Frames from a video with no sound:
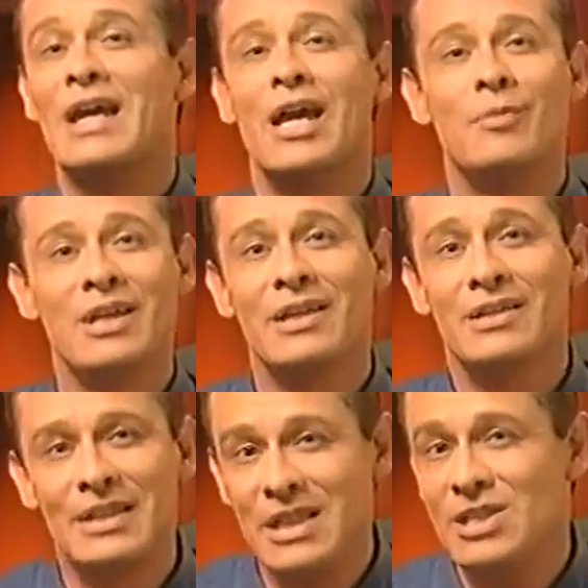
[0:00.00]
and making
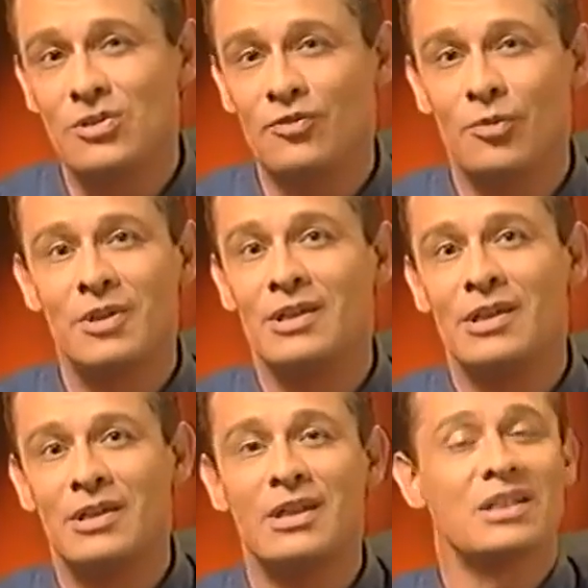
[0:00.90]
it easier for me to
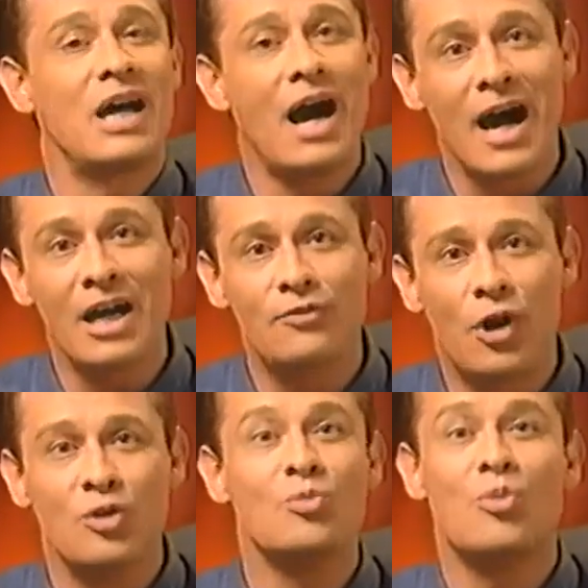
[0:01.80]
conduct a
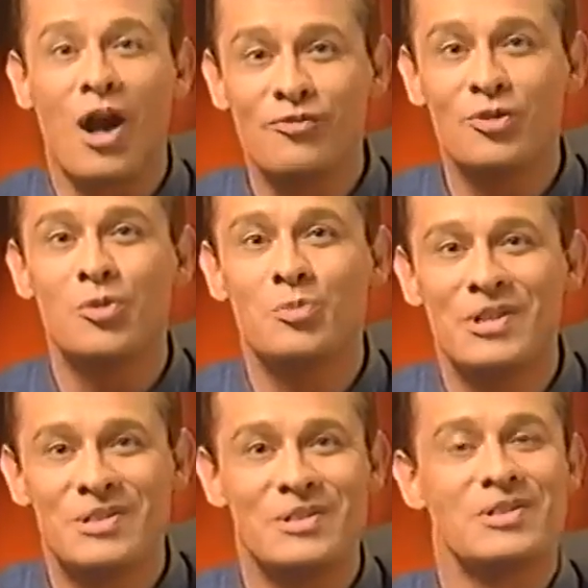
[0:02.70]
high-volume, profitable
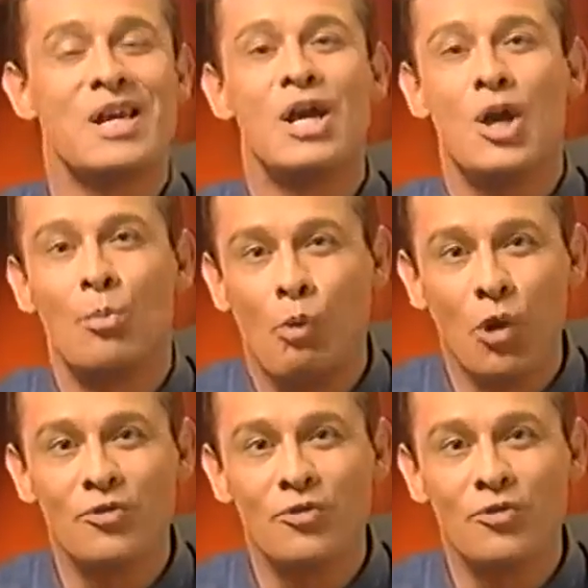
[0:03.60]
business more